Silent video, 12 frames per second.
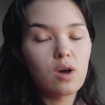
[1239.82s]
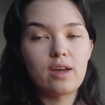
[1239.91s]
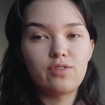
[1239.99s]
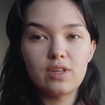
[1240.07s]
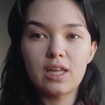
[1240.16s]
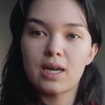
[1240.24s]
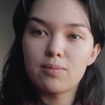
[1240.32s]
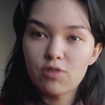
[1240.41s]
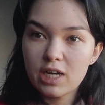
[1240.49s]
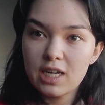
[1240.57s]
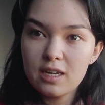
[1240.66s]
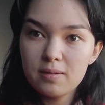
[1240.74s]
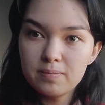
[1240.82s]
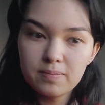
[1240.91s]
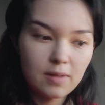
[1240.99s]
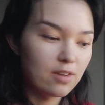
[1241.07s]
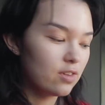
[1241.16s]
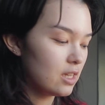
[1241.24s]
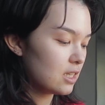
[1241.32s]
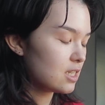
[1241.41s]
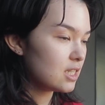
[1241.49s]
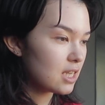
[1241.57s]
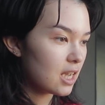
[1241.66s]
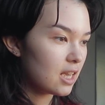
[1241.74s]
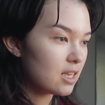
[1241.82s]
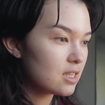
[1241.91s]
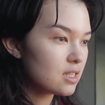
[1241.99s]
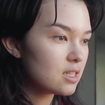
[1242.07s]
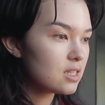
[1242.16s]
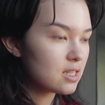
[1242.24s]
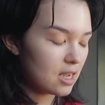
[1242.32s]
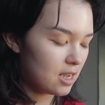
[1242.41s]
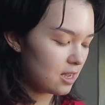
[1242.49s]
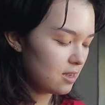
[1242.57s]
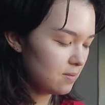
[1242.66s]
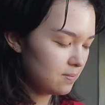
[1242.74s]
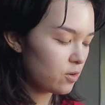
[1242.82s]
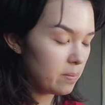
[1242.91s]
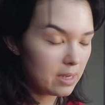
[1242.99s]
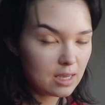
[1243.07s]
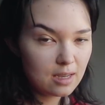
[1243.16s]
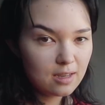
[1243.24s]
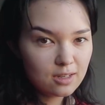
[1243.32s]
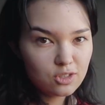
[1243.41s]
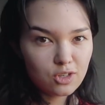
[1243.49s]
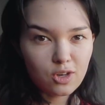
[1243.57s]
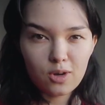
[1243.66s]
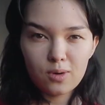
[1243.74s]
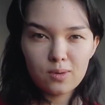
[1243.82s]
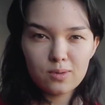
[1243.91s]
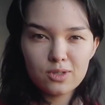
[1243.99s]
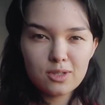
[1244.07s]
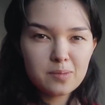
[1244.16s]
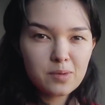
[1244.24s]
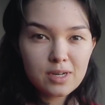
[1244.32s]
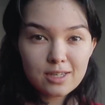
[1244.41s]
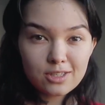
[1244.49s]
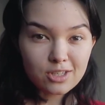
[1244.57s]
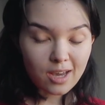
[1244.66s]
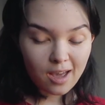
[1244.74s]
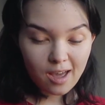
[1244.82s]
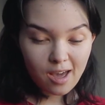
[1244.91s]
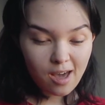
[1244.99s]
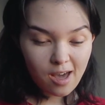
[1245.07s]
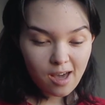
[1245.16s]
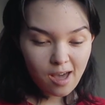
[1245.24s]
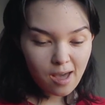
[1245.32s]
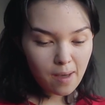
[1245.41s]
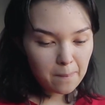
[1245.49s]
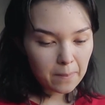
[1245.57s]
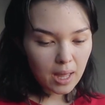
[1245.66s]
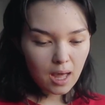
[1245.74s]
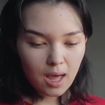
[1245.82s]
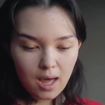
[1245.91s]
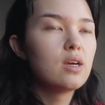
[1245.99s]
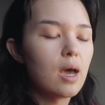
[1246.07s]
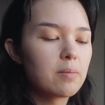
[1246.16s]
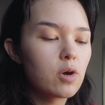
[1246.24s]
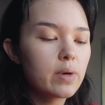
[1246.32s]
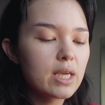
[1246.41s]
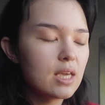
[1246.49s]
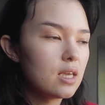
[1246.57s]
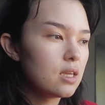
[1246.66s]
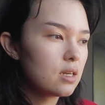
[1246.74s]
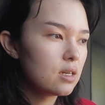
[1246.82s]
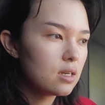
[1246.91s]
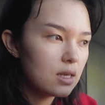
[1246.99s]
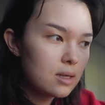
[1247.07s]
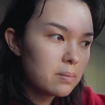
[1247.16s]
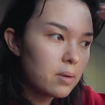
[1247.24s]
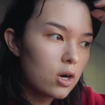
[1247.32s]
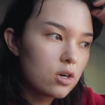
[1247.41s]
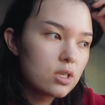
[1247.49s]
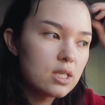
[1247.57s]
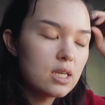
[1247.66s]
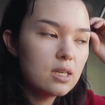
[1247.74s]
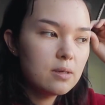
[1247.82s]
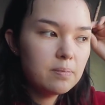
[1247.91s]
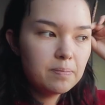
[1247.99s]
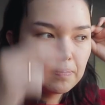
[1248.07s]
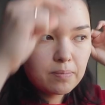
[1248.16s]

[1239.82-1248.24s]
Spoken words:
I feel like I'm ready. I feel like today is the day for me to go to the print shop. I'm going in person